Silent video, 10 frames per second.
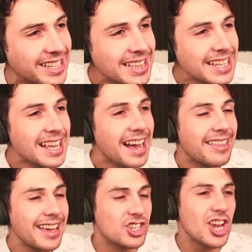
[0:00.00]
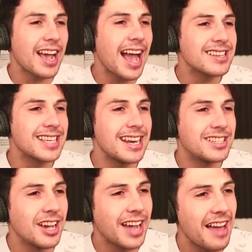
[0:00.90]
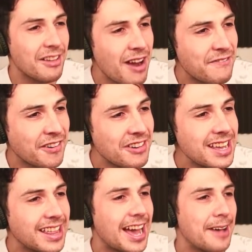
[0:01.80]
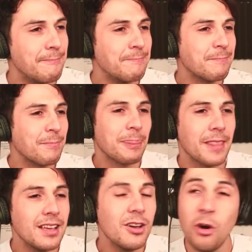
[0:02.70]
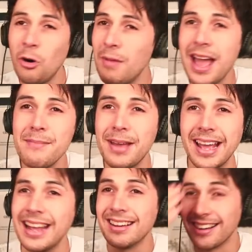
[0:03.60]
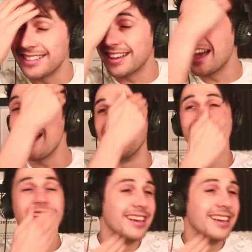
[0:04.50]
I think Jack accidentally took out the referee there, or maybe, I don't know.